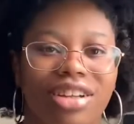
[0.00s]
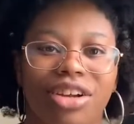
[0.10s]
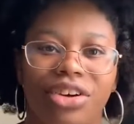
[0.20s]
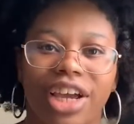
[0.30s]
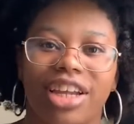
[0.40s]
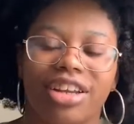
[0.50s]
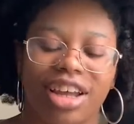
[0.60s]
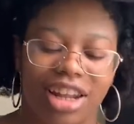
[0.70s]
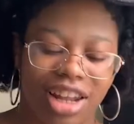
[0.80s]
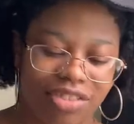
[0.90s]
Great. I
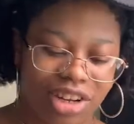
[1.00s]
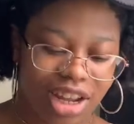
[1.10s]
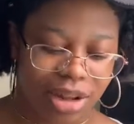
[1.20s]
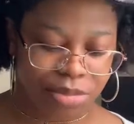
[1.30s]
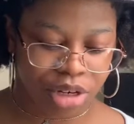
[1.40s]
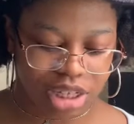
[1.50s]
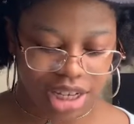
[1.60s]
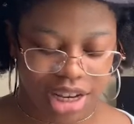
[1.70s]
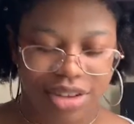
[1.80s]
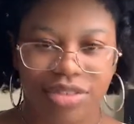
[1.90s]
love it. I
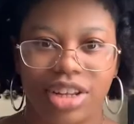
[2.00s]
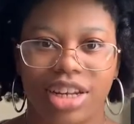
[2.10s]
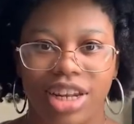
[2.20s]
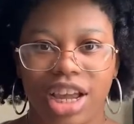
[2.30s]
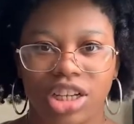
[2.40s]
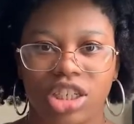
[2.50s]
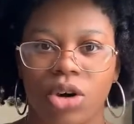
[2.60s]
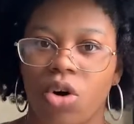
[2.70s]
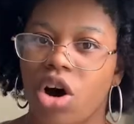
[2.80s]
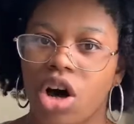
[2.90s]
appreciate it. Next show,
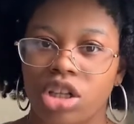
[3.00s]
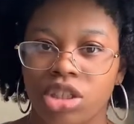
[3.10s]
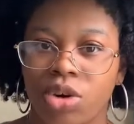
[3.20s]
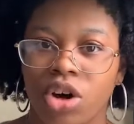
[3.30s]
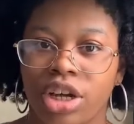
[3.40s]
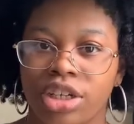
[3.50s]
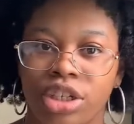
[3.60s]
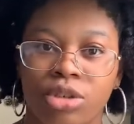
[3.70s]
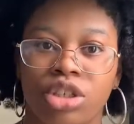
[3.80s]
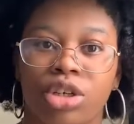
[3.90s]
also on
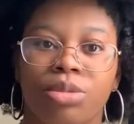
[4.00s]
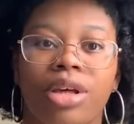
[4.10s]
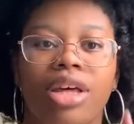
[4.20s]
YouTube.